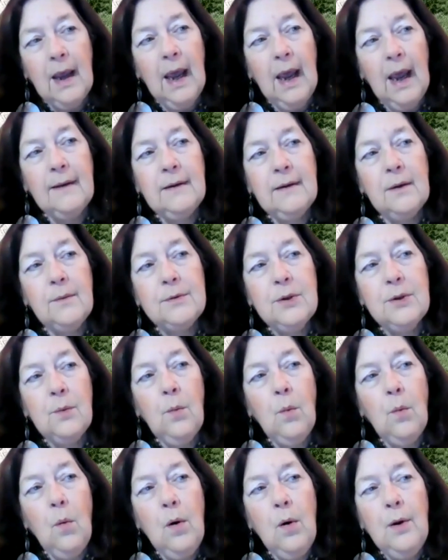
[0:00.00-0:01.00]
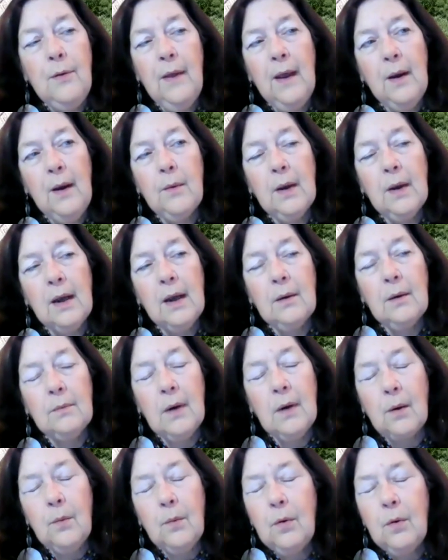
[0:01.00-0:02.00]
And it was a war that,
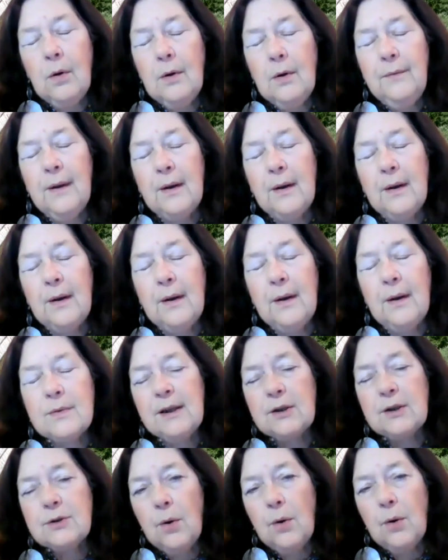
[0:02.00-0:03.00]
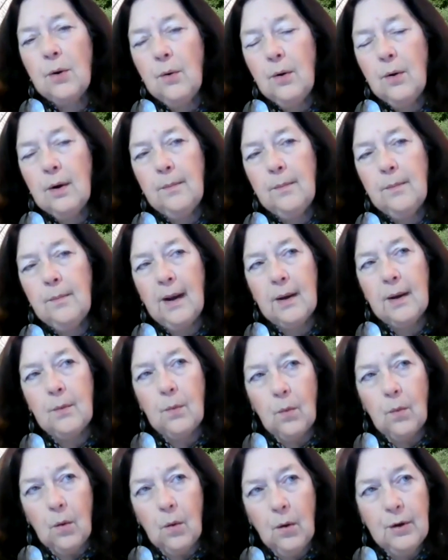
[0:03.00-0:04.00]
a world that was being torn by
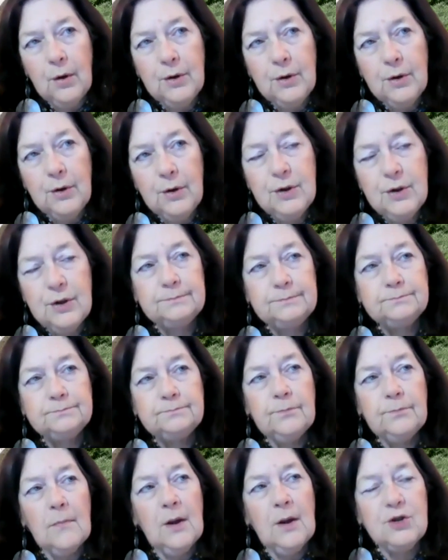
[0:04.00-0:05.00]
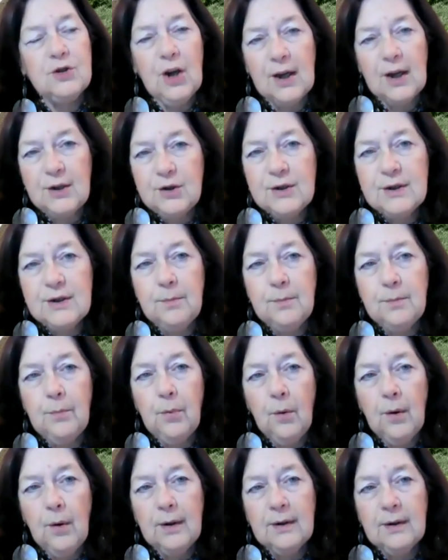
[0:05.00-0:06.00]
wars, changes in
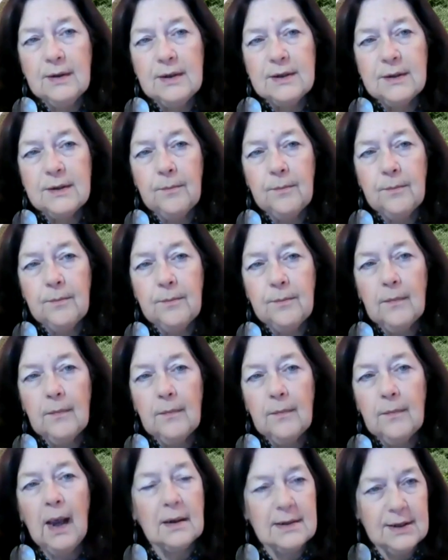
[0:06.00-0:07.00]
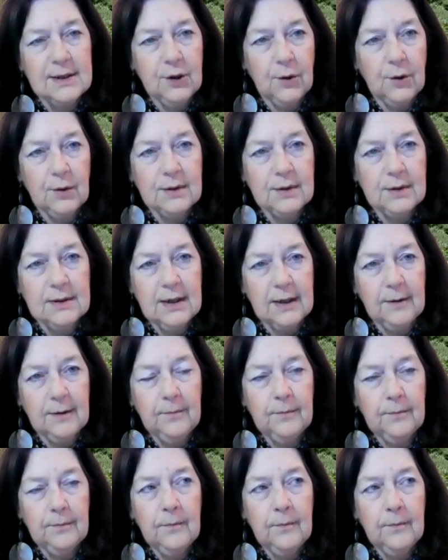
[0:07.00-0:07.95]
borders, and uncertainty.